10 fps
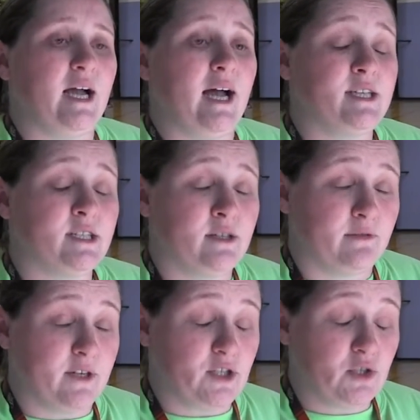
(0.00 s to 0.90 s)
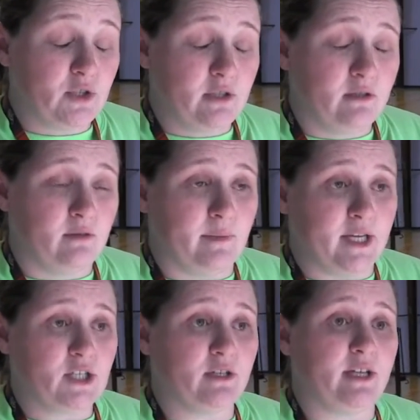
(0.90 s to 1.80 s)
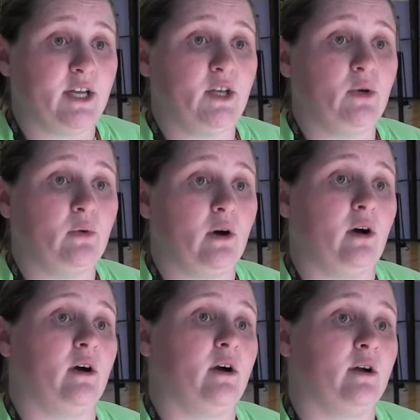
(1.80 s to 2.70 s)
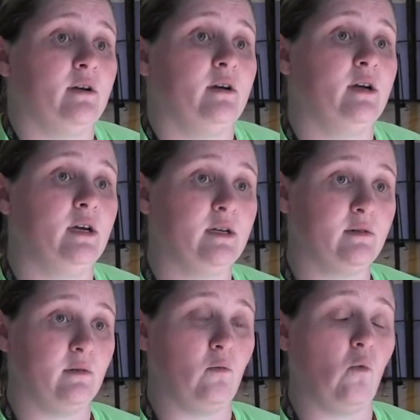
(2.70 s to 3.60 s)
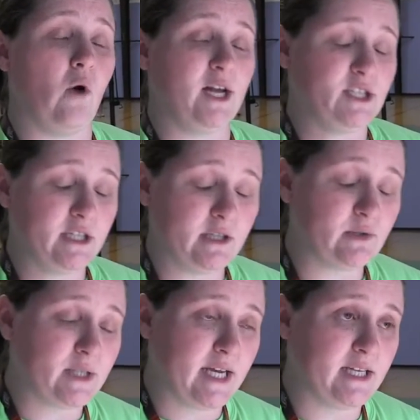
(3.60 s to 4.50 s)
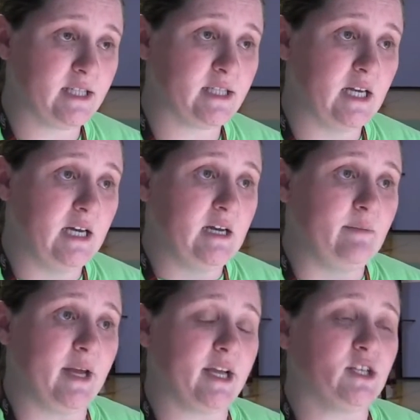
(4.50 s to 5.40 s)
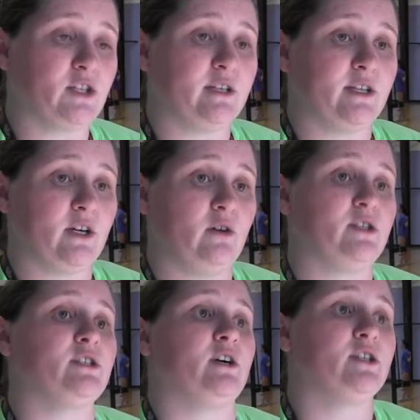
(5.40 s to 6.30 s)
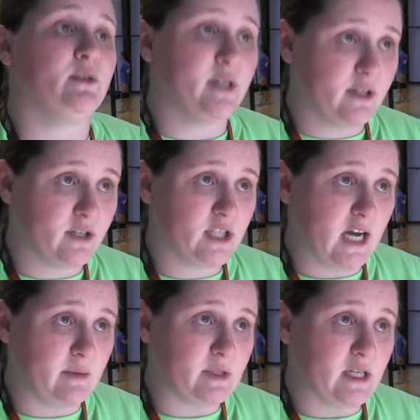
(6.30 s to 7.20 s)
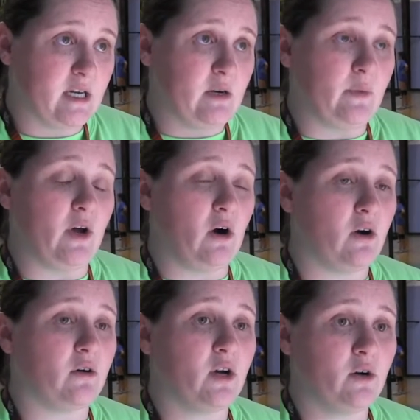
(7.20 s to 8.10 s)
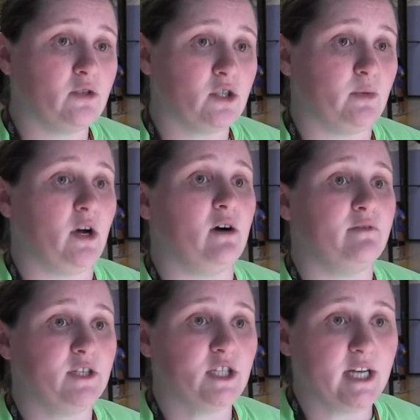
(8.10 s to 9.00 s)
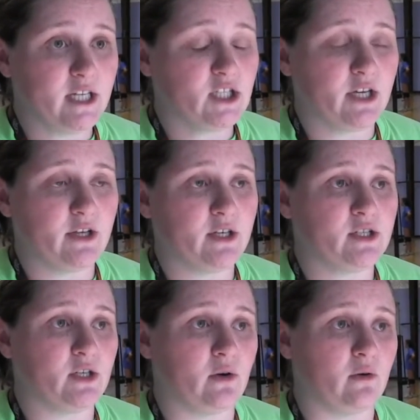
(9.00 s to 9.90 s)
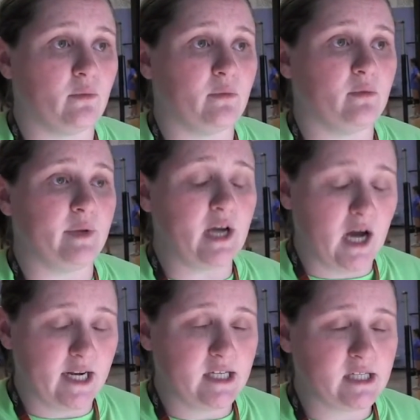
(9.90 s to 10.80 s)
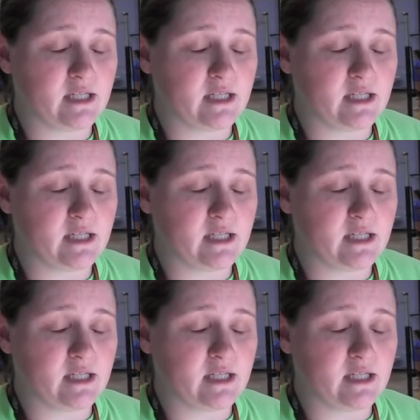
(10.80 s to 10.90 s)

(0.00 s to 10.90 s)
As an official, make sure that you are watching those kids, making sure that the coaches are doing their jobs. We all coach, we all officiate each other, so be honest,